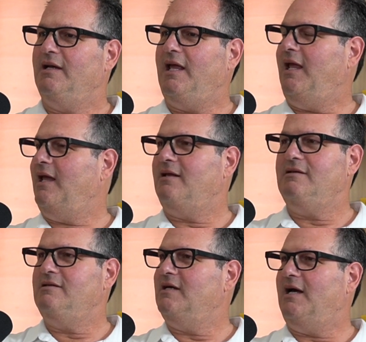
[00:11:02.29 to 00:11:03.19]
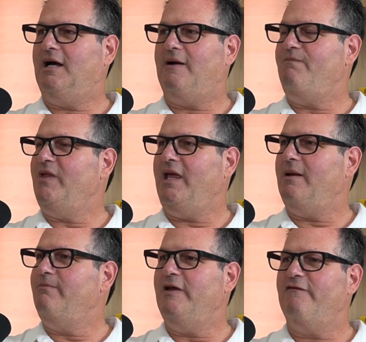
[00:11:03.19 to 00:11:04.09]
and
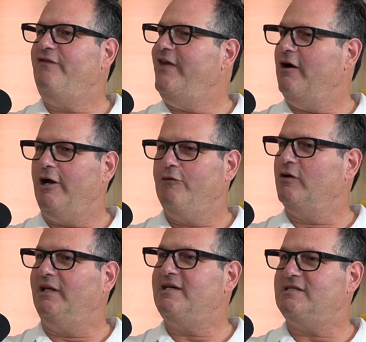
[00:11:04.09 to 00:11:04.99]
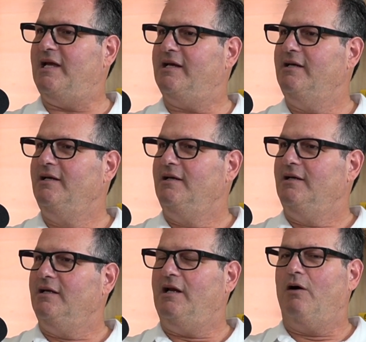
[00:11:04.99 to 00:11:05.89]
be very realistic.
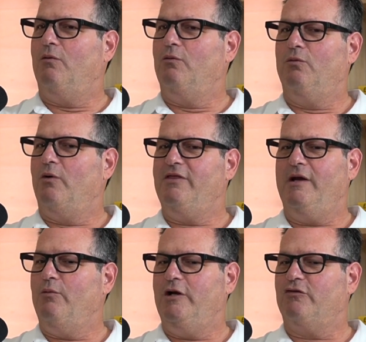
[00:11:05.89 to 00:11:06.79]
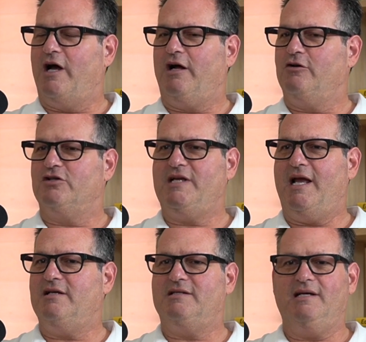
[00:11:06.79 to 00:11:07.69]
One thing we try to
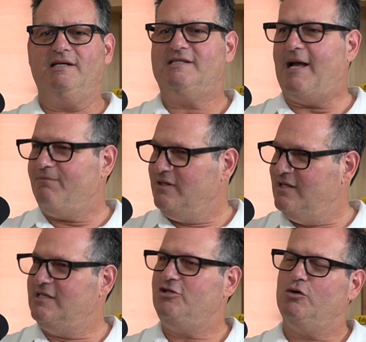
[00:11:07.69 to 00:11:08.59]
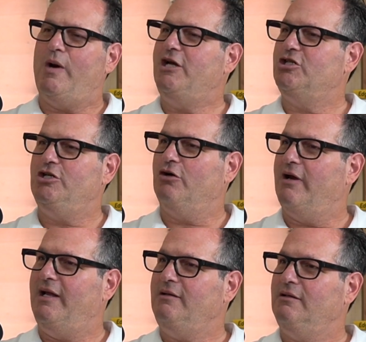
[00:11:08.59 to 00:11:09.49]
understand is to accept the situation
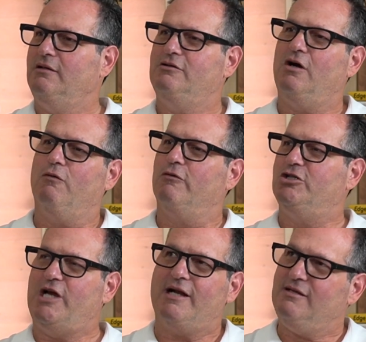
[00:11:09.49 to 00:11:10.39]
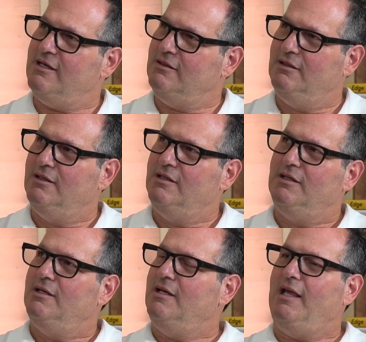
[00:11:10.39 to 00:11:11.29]
you're in, don't reject it,
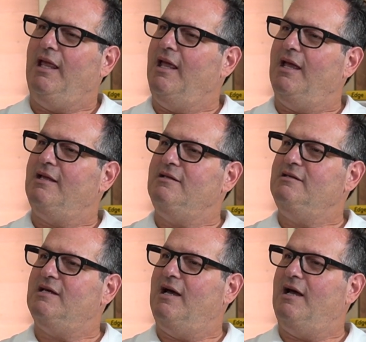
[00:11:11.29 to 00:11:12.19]
and